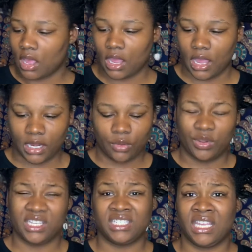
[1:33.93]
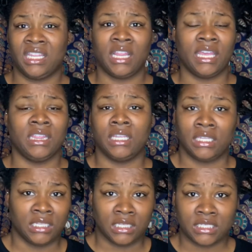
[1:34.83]
I don't want to say like the
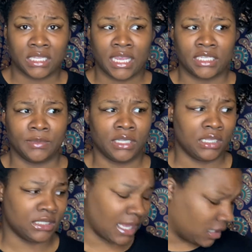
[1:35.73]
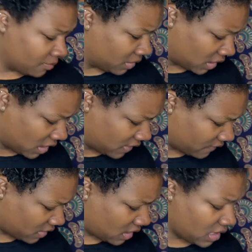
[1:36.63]
ugly stage, because I don't believe
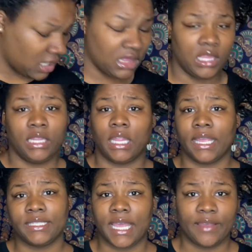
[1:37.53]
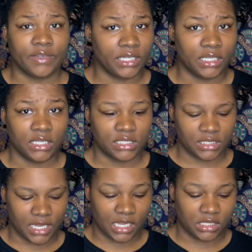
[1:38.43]
that locks have an ugly
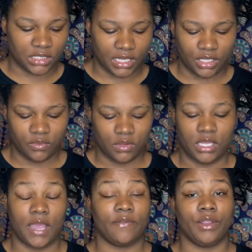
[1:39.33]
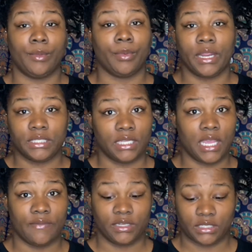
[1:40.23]
stage. Like, you really have to embrace it
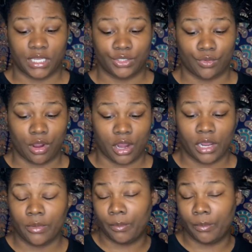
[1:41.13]
every stage you are.